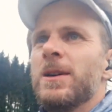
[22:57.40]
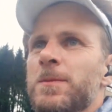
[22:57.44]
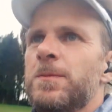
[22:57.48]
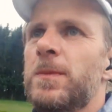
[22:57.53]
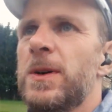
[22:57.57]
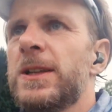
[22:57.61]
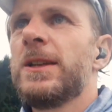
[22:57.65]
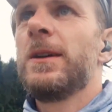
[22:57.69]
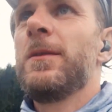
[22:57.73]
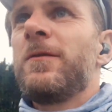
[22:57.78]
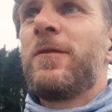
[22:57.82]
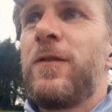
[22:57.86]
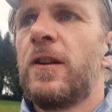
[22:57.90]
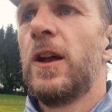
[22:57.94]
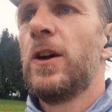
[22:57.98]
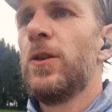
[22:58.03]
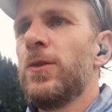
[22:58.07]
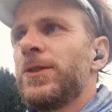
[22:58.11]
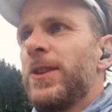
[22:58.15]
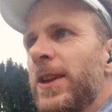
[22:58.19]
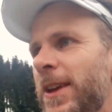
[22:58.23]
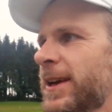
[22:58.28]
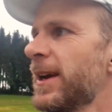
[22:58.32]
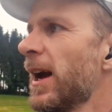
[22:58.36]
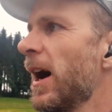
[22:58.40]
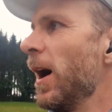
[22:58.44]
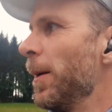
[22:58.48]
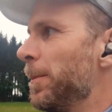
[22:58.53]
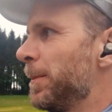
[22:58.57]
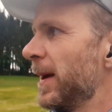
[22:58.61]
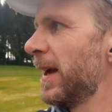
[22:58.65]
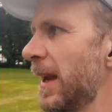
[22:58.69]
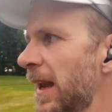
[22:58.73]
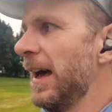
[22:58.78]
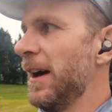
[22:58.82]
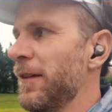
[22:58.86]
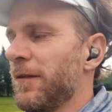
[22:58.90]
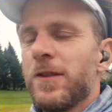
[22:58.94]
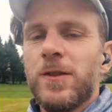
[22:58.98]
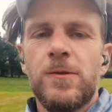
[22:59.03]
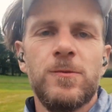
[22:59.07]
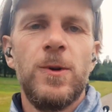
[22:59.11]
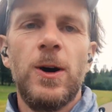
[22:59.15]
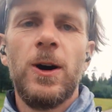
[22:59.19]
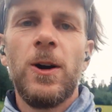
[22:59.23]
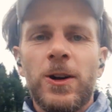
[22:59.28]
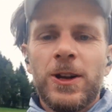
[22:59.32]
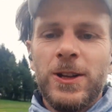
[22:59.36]
but I'm floating. Uphill I have to
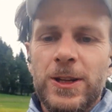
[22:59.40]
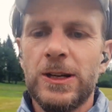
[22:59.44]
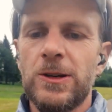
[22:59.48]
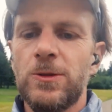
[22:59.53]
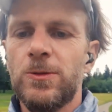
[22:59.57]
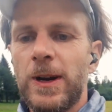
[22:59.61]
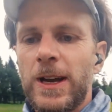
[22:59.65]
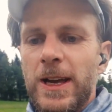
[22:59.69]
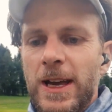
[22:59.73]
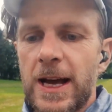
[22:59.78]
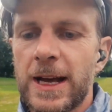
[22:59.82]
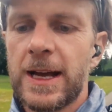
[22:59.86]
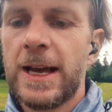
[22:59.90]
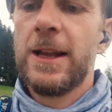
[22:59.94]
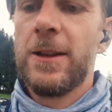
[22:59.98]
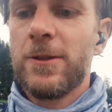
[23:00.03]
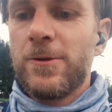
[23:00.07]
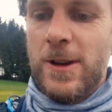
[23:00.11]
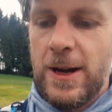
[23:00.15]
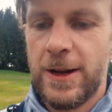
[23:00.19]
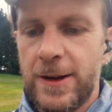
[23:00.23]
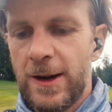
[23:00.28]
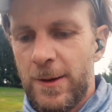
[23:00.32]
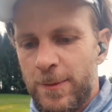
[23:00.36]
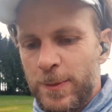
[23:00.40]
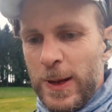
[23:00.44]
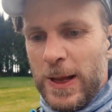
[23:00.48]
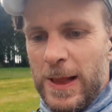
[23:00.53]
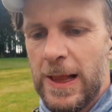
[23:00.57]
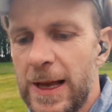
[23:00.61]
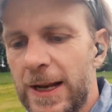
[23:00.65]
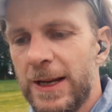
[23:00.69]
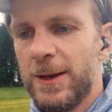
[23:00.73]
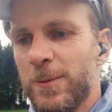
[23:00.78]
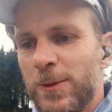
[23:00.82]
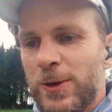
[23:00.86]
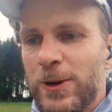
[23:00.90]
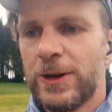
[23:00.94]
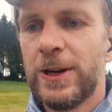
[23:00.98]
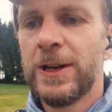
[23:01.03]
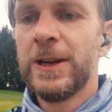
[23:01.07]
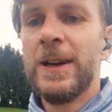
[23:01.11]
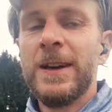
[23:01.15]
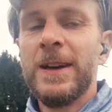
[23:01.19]
walk. No way I can run uphill anymore.